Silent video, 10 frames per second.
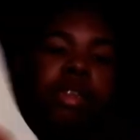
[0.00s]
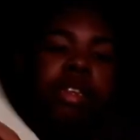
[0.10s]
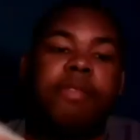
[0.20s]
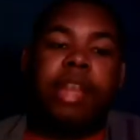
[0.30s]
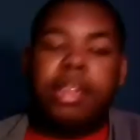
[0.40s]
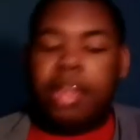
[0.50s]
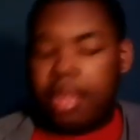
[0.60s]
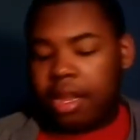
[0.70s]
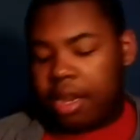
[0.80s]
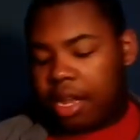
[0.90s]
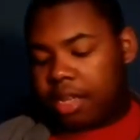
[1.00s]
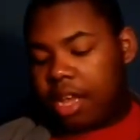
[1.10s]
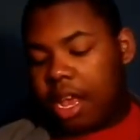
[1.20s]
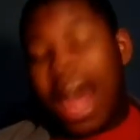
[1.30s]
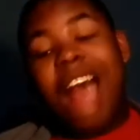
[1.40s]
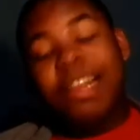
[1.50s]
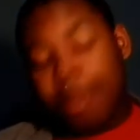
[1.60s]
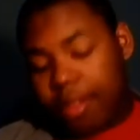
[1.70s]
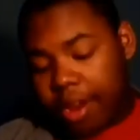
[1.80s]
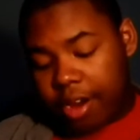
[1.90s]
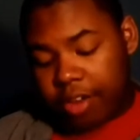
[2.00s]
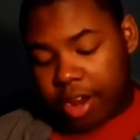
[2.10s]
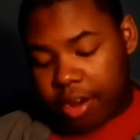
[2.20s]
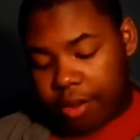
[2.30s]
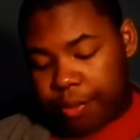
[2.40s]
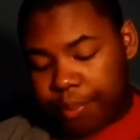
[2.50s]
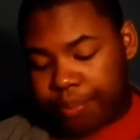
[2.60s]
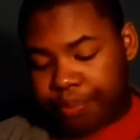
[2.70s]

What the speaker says: stuff like that. It's a Cosmo there I tried to do.